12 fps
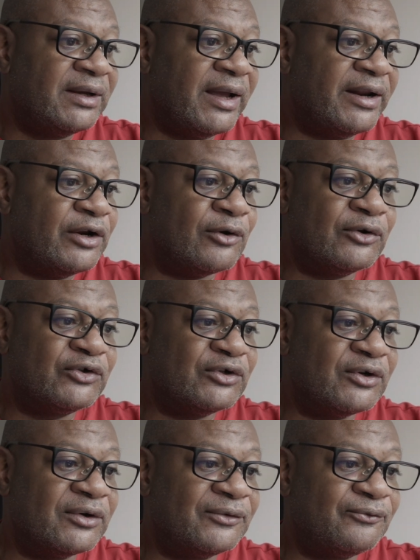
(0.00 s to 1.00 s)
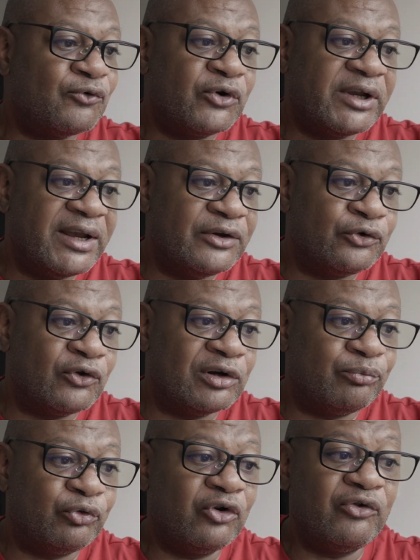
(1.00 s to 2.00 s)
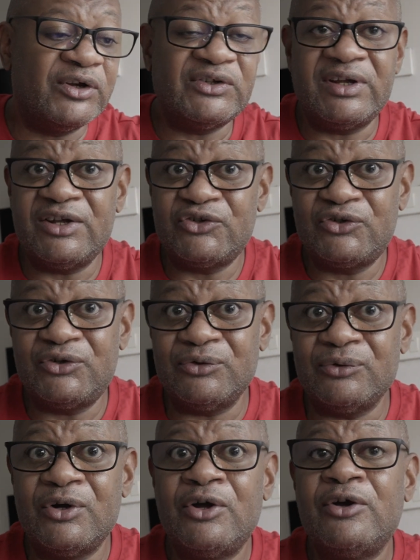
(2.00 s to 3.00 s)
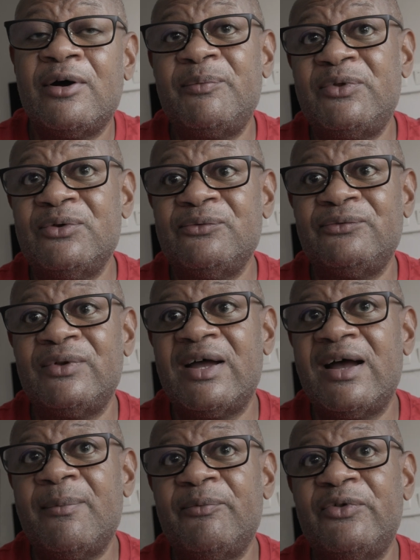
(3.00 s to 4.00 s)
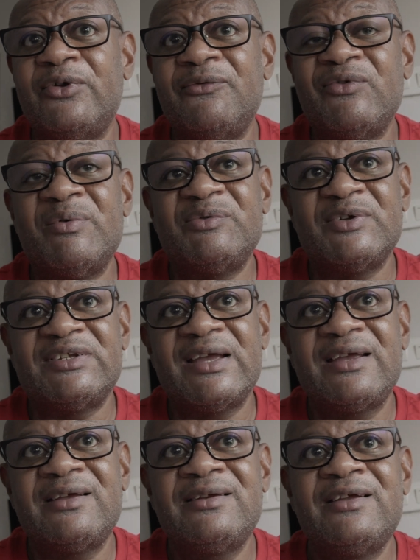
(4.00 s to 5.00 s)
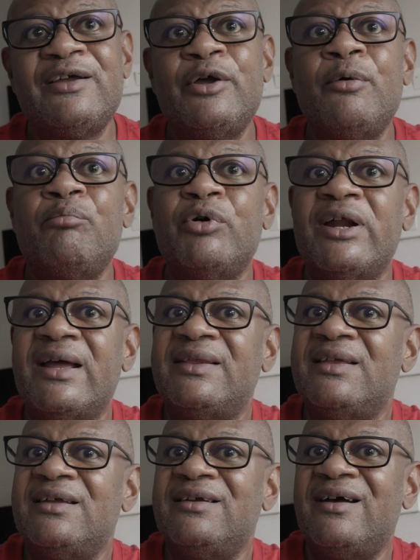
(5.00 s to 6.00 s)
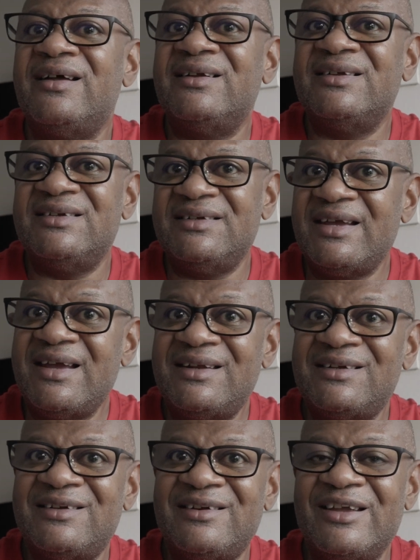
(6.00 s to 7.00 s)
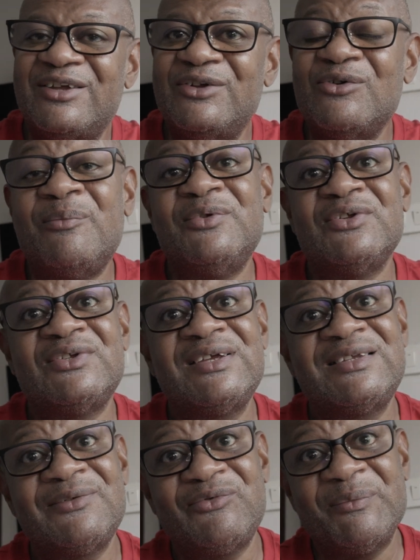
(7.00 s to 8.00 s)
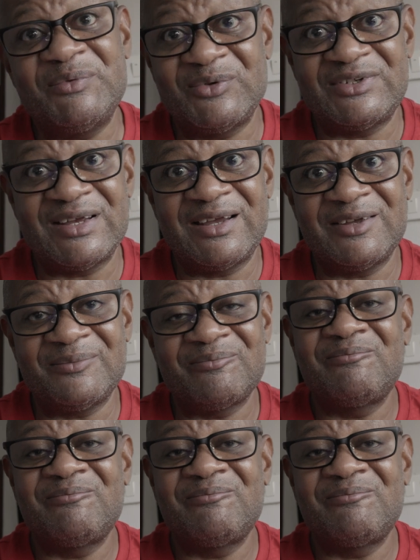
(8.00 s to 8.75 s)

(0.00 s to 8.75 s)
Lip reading: and it also does 4K internal ProRes HQ to 30 frames per second, but I think on the Z8, they can go up to 60 frames per second.